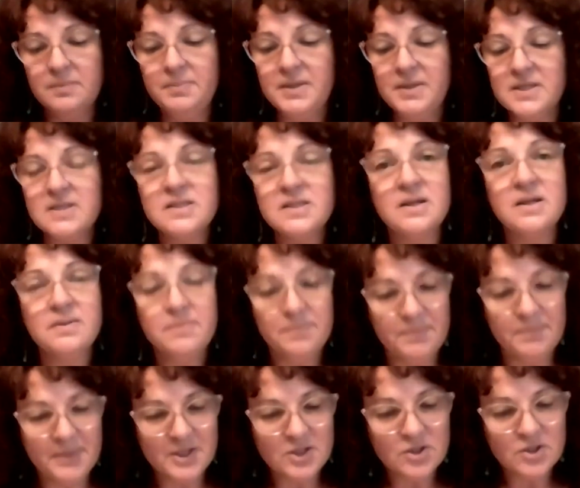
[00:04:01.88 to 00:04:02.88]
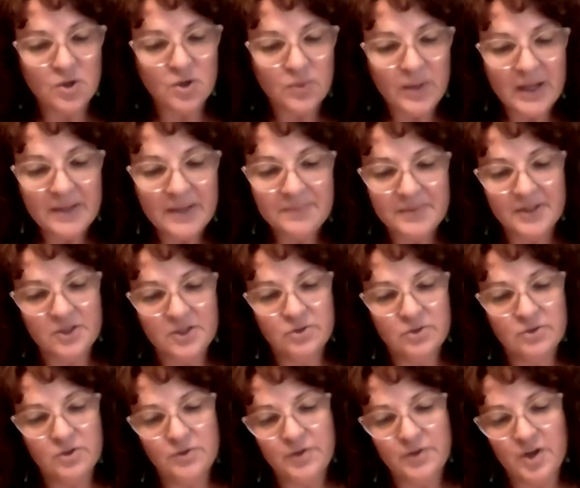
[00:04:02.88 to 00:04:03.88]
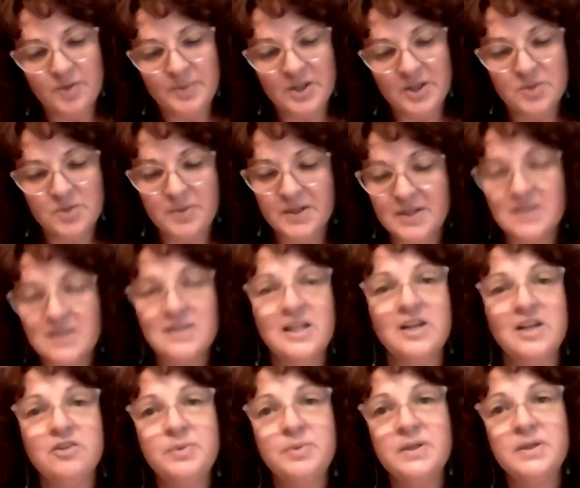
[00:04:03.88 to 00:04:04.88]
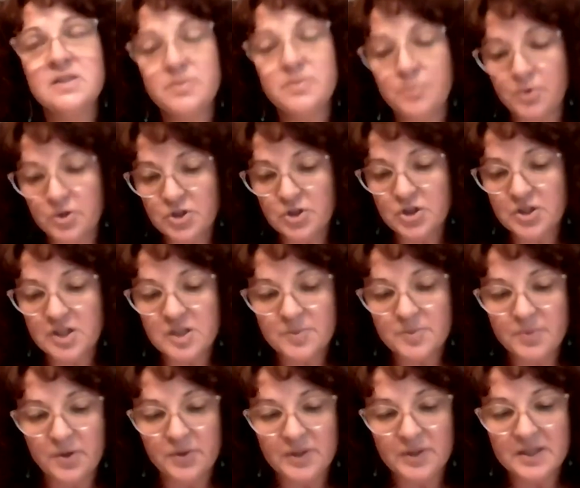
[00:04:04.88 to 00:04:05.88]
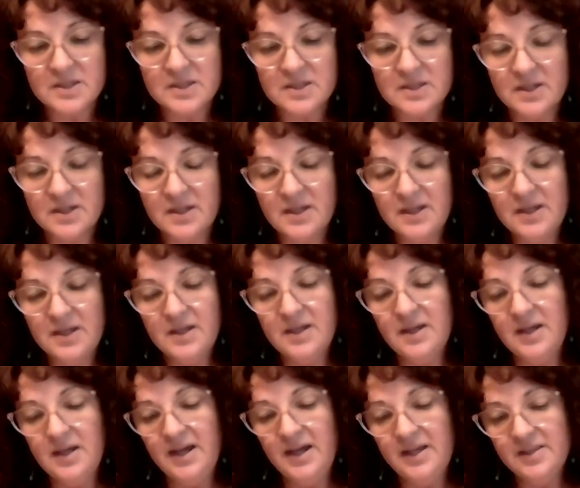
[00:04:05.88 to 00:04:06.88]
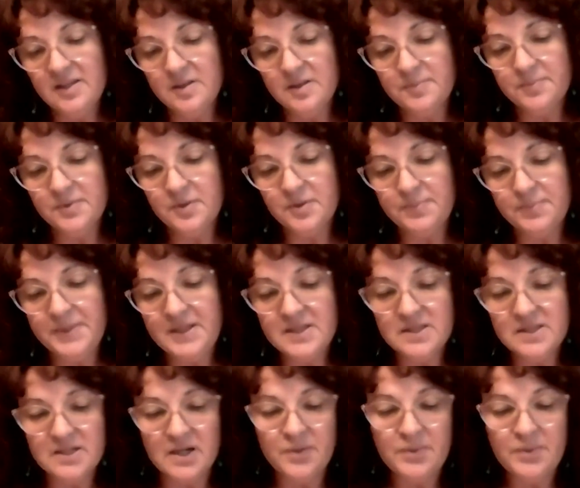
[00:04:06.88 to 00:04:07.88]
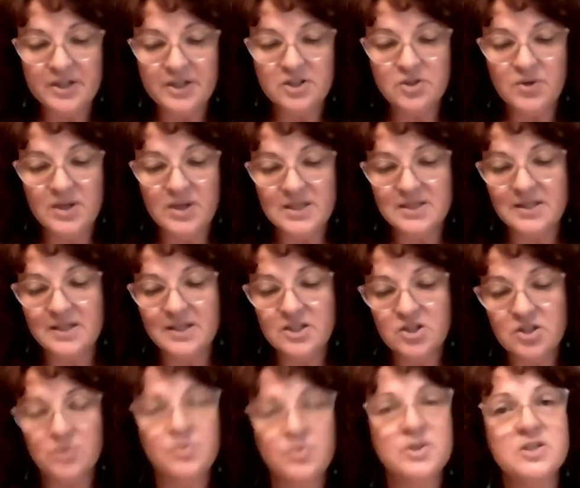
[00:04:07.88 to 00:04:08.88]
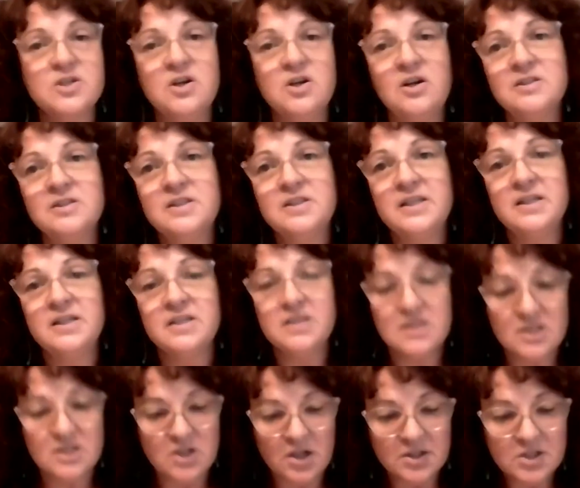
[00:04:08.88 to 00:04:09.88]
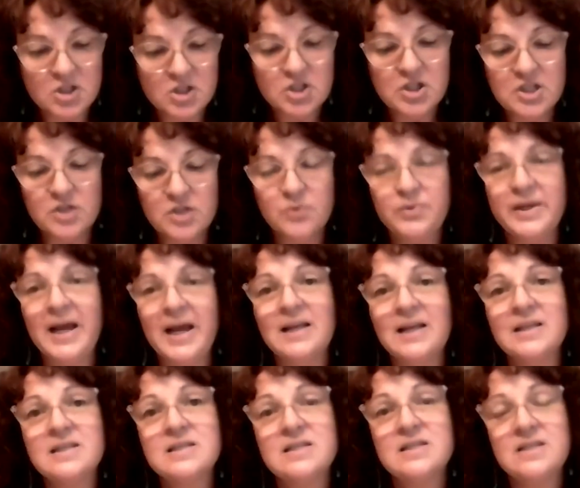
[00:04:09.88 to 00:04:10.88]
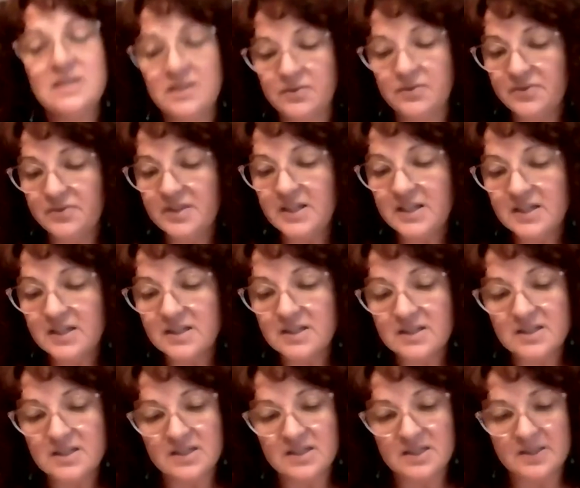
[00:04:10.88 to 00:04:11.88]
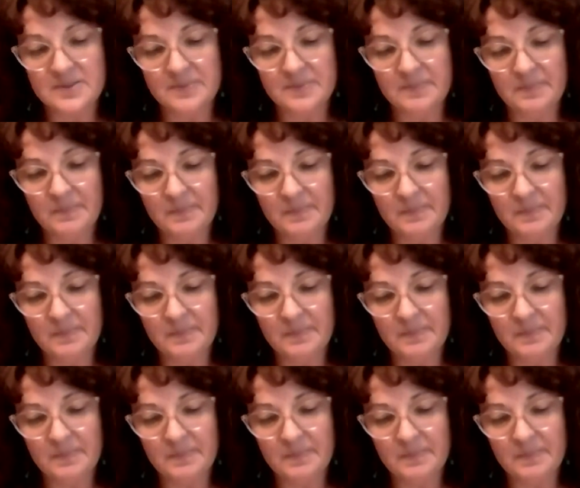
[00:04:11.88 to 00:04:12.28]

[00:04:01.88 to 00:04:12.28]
Pessoa. I don't know very much about his life, but he's a Portuguese poet. And the piece that I read in translation was called The Astonishing Reality of Things.